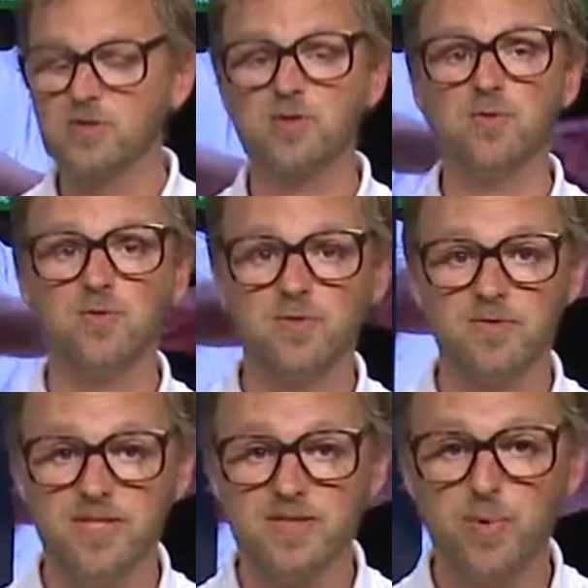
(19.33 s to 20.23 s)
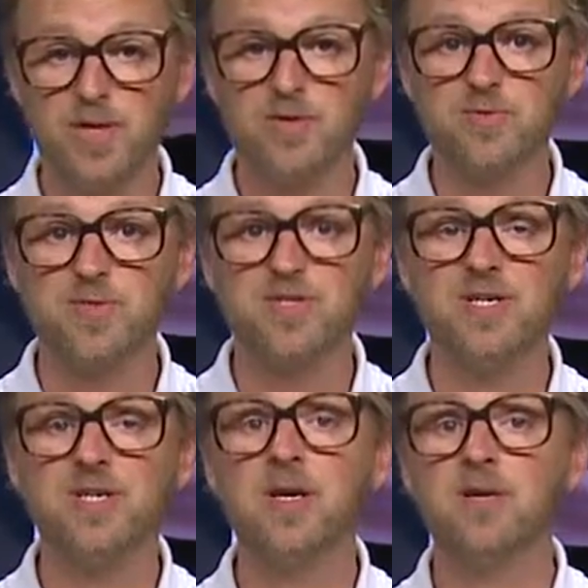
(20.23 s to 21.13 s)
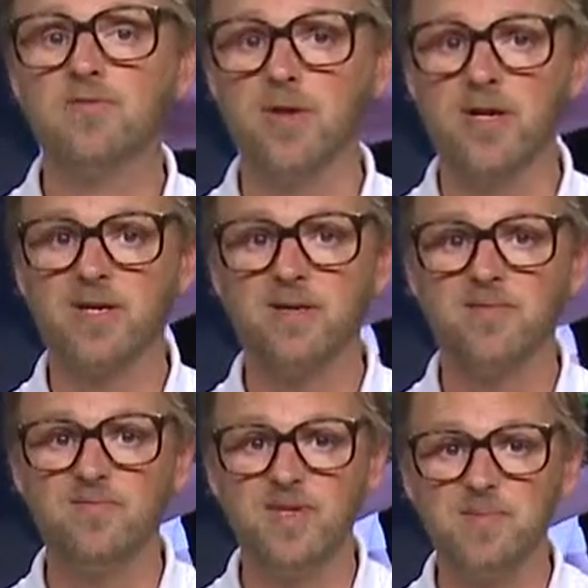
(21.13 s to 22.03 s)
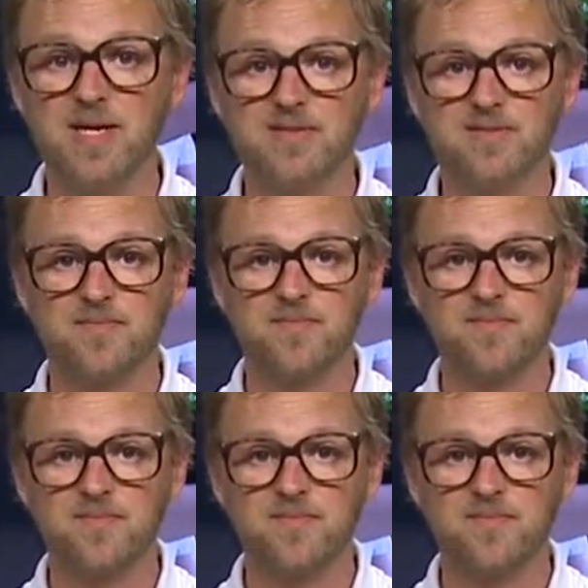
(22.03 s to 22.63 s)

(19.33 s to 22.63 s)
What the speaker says: to this Windows machine running vmix.